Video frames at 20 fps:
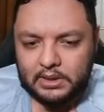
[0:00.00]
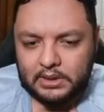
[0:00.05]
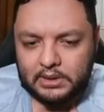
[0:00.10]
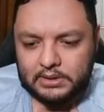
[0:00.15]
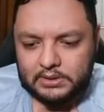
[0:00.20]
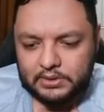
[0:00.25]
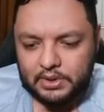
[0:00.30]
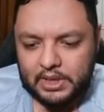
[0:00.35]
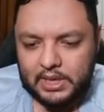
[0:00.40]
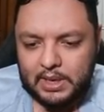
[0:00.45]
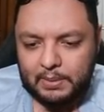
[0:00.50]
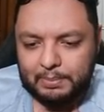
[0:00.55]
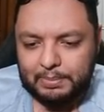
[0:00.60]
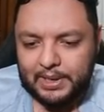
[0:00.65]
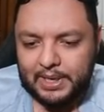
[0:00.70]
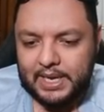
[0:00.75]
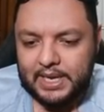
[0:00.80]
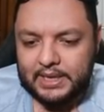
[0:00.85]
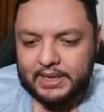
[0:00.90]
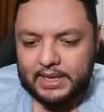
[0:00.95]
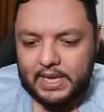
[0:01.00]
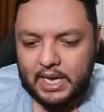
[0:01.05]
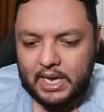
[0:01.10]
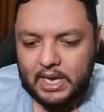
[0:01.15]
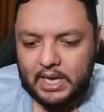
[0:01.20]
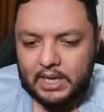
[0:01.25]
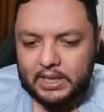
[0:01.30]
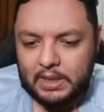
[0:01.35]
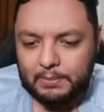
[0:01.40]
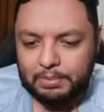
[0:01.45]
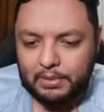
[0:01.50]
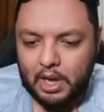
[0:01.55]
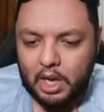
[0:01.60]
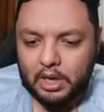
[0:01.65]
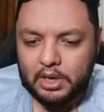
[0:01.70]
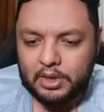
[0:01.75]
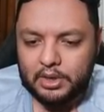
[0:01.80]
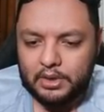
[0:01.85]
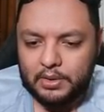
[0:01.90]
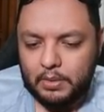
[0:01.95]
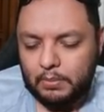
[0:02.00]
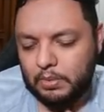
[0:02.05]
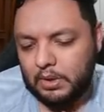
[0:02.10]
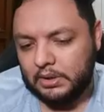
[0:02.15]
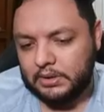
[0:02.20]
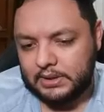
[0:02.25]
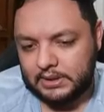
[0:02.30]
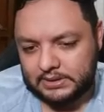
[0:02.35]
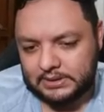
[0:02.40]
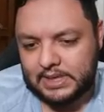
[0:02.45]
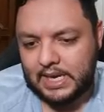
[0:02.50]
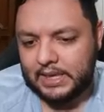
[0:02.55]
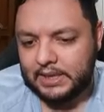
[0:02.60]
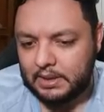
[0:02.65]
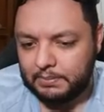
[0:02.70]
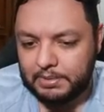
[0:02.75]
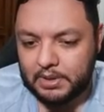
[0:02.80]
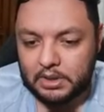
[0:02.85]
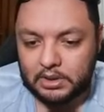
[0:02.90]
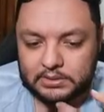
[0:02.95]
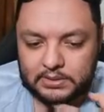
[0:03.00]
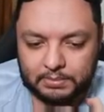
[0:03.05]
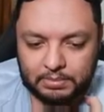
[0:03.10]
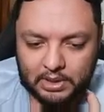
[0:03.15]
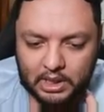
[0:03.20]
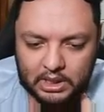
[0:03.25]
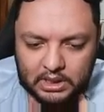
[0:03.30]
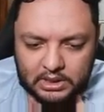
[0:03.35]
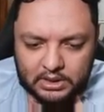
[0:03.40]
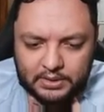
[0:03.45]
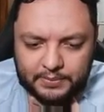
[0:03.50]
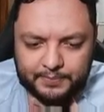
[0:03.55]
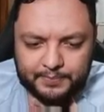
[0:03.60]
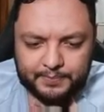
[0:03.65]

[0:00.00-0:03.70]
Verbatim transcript: so he can play uh, the blocker. Well, this guy that becomes a blocker,